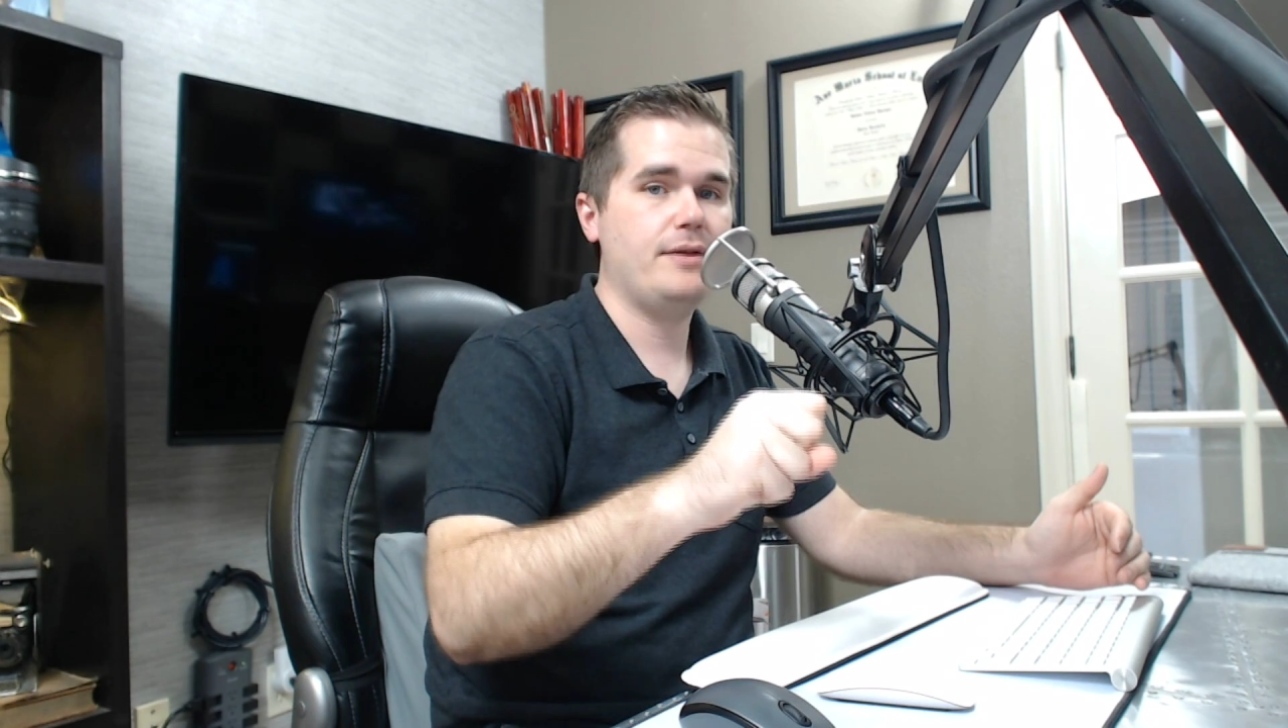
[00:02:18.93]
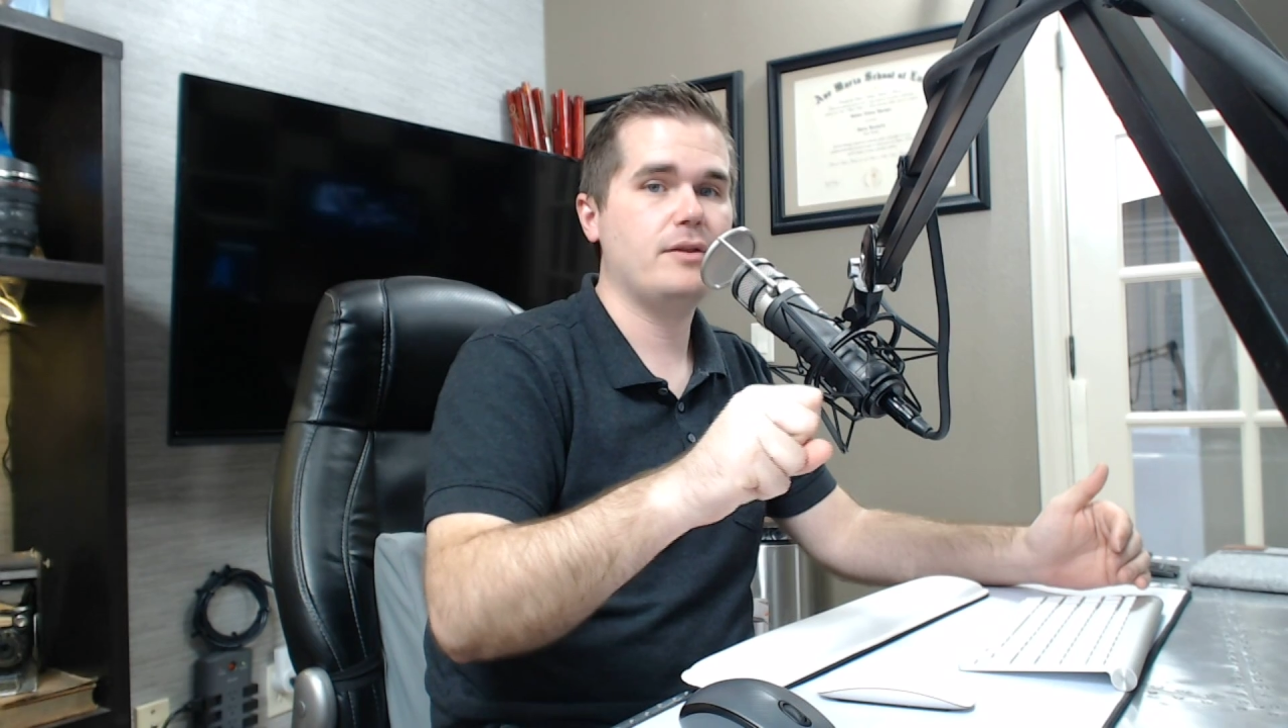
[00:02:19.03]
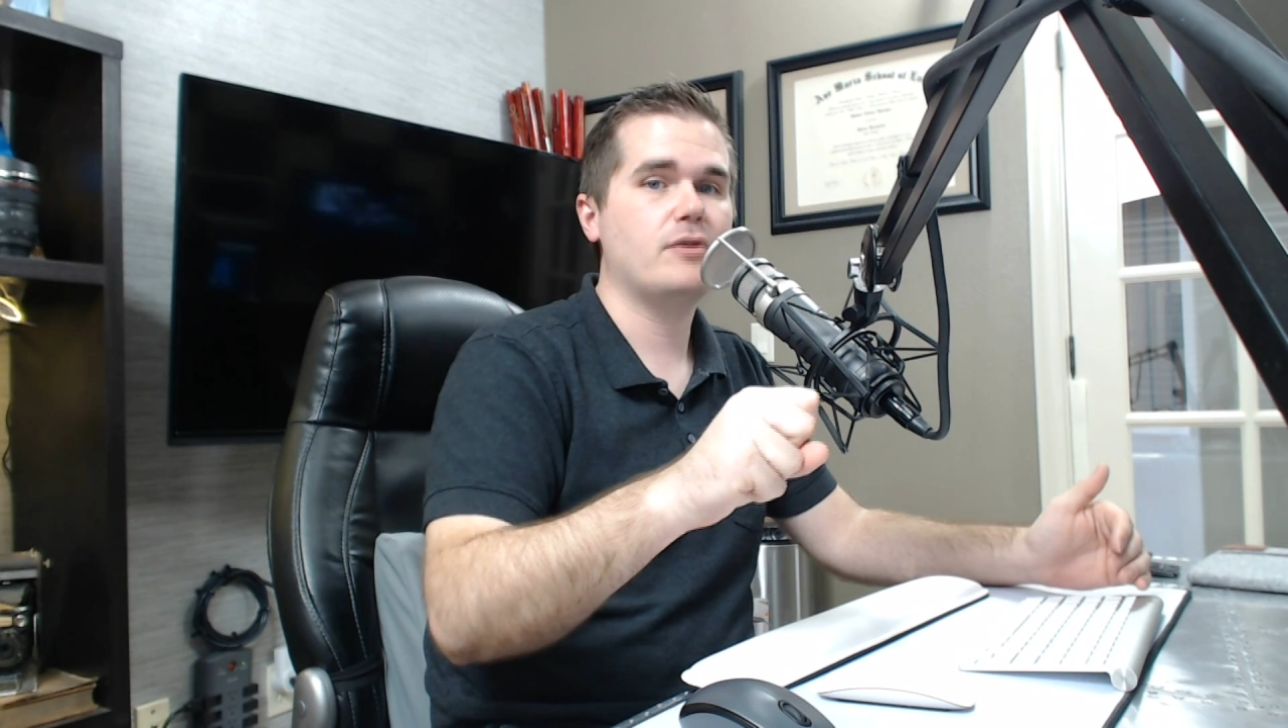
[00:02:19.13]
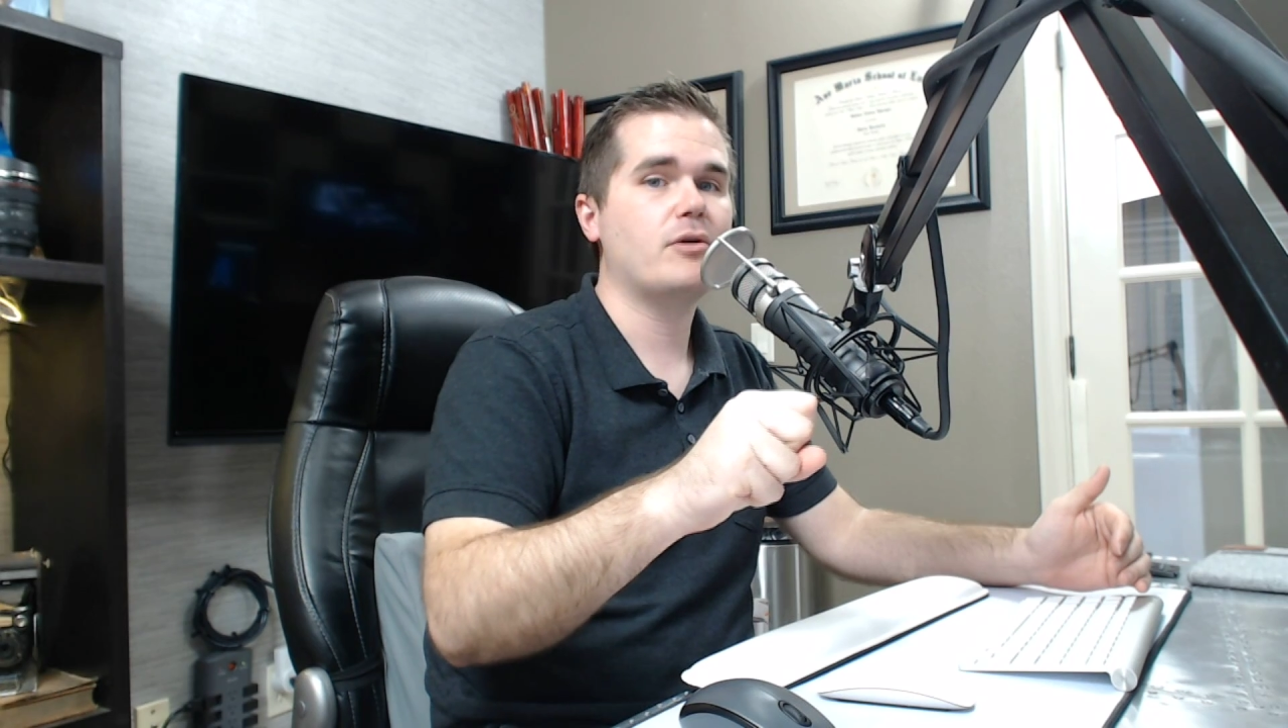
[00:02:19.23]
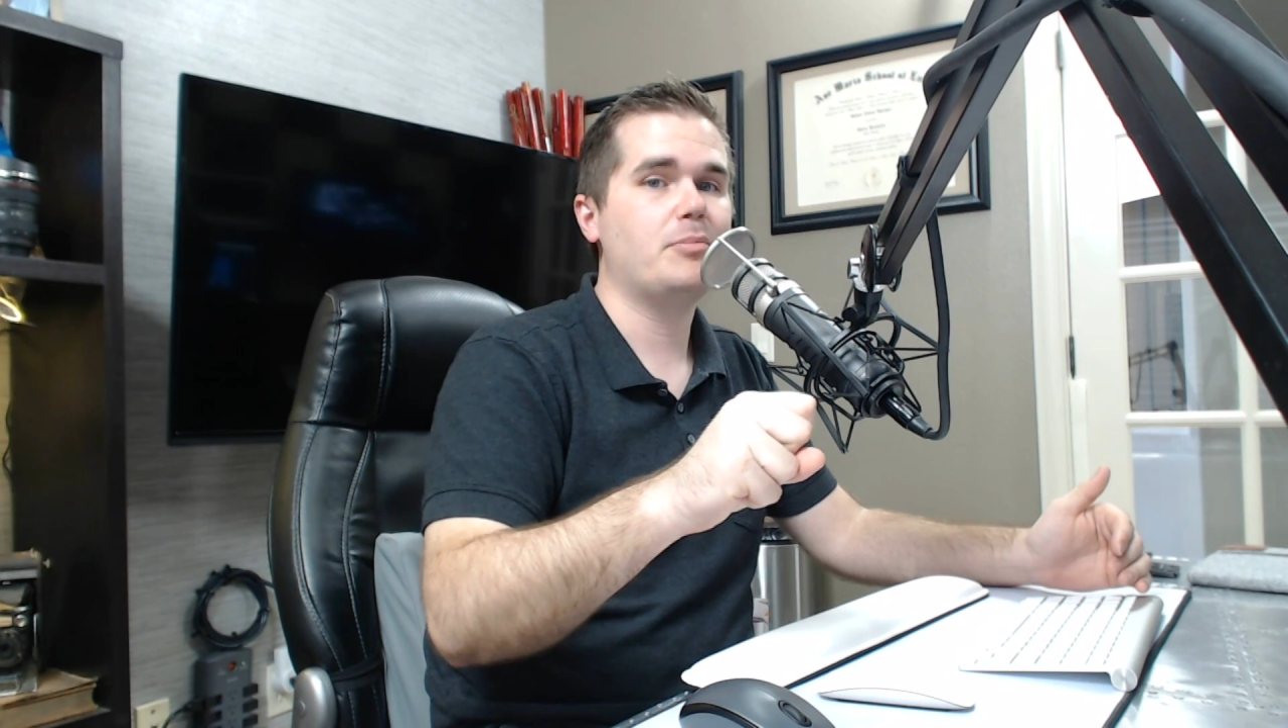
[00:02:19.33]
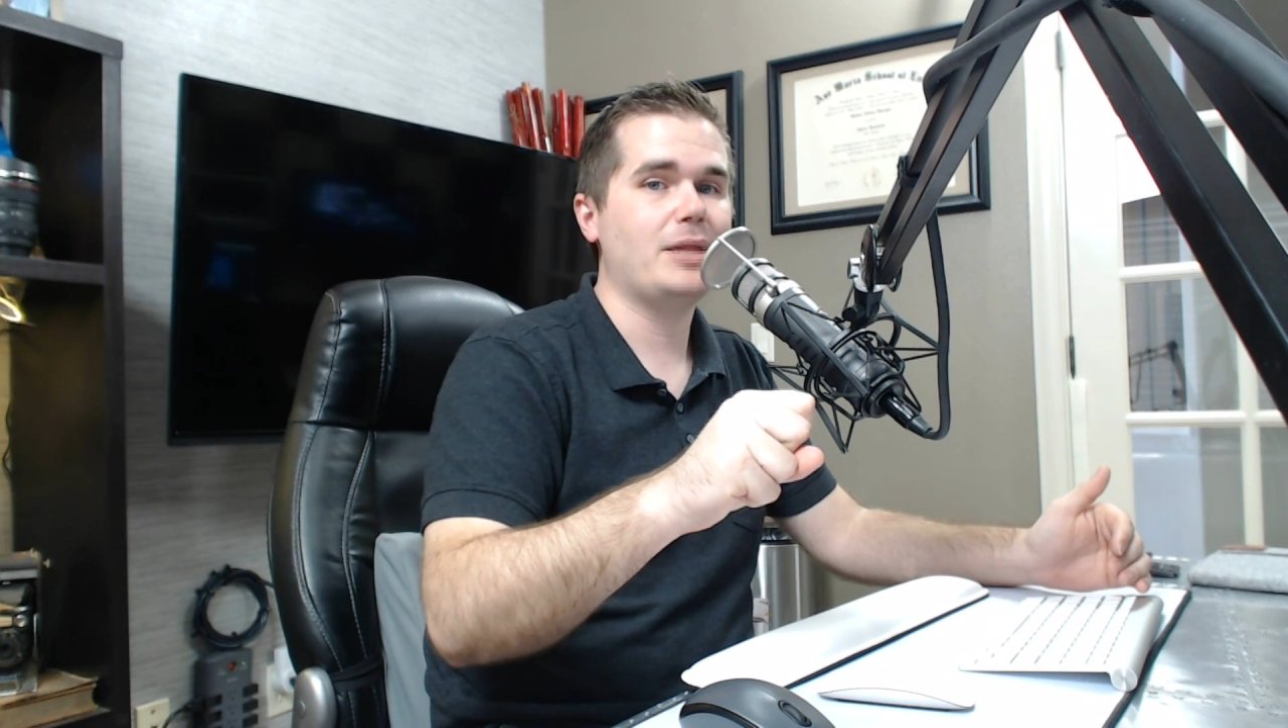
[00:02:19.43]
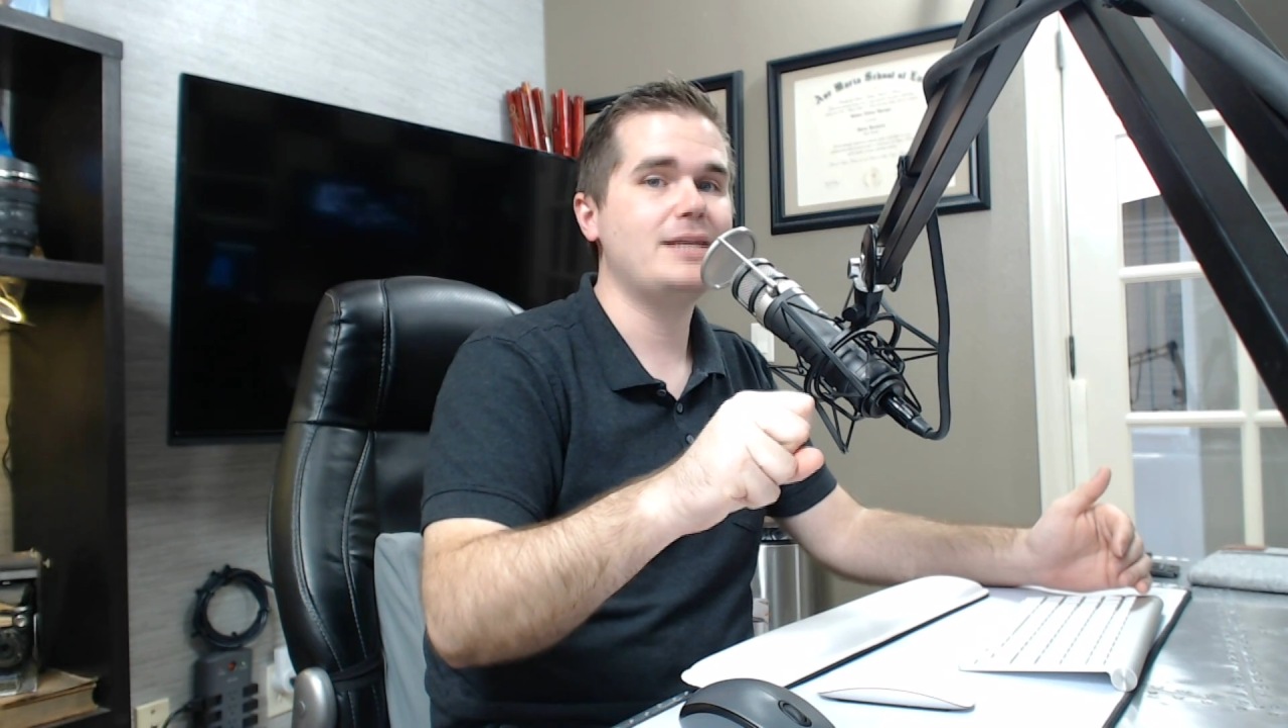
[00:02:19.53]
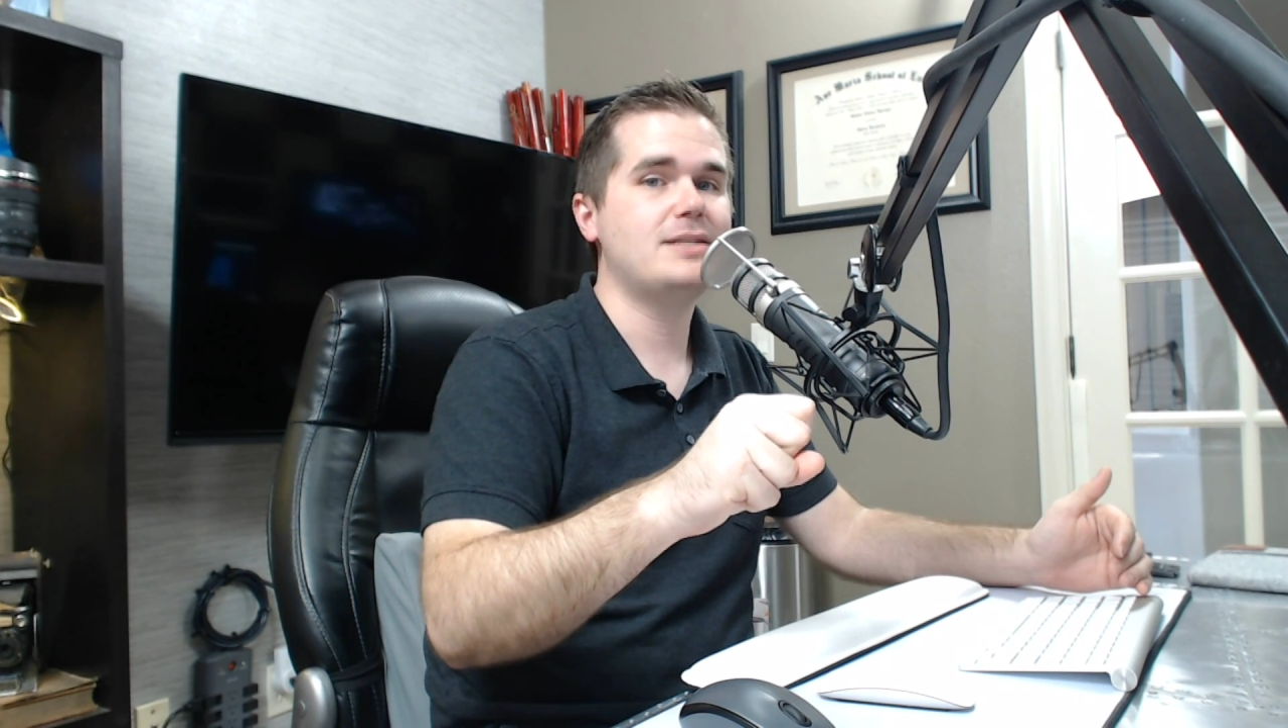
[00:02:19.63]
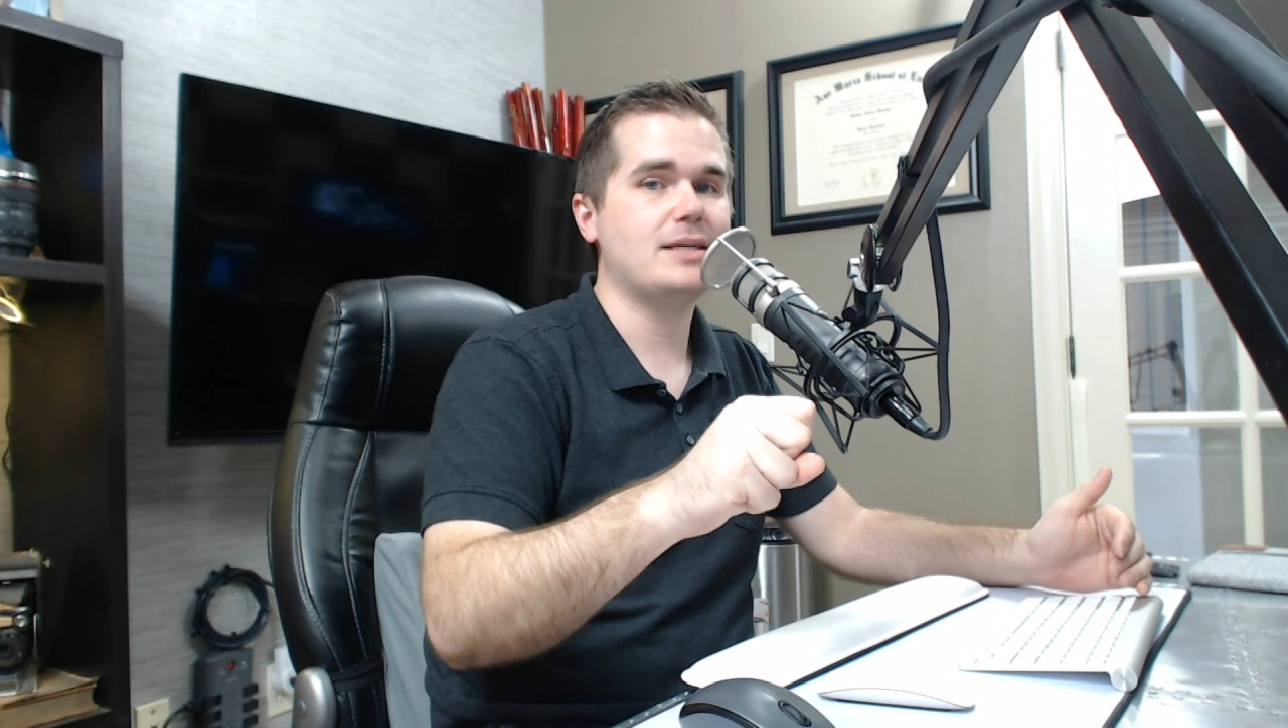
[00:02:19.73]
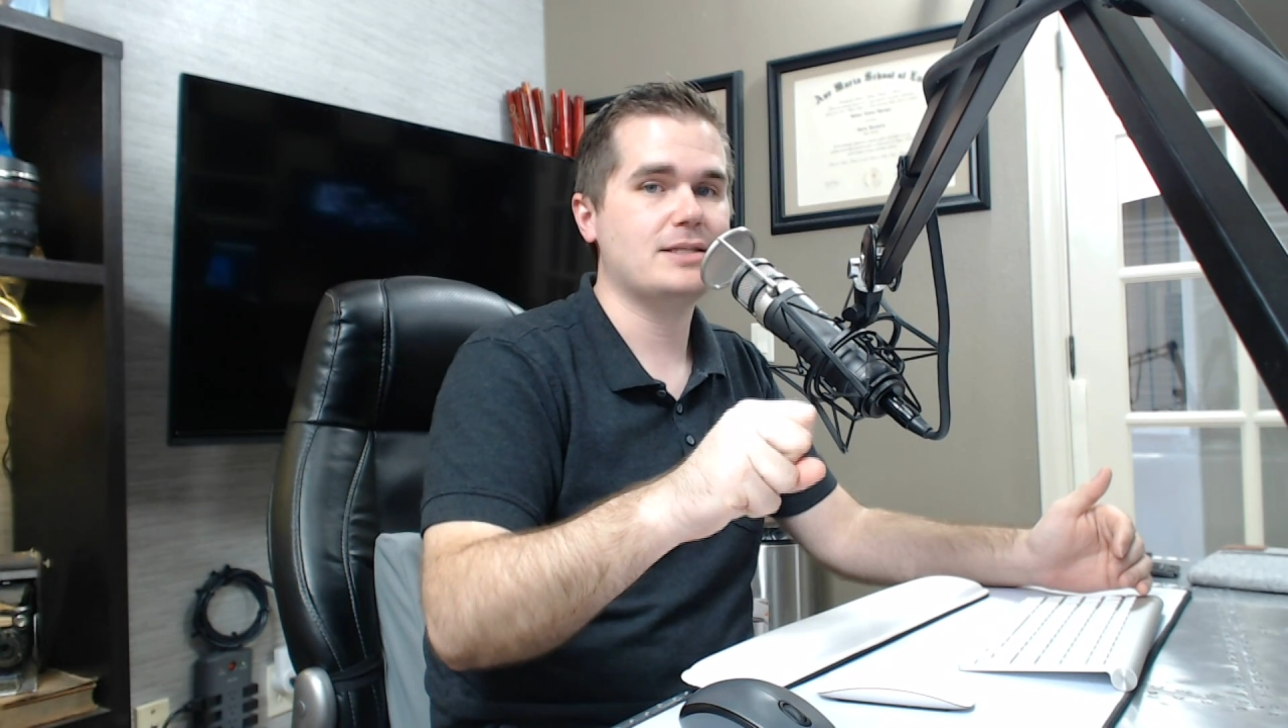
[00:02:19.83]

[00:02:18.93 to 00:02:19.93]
the replacing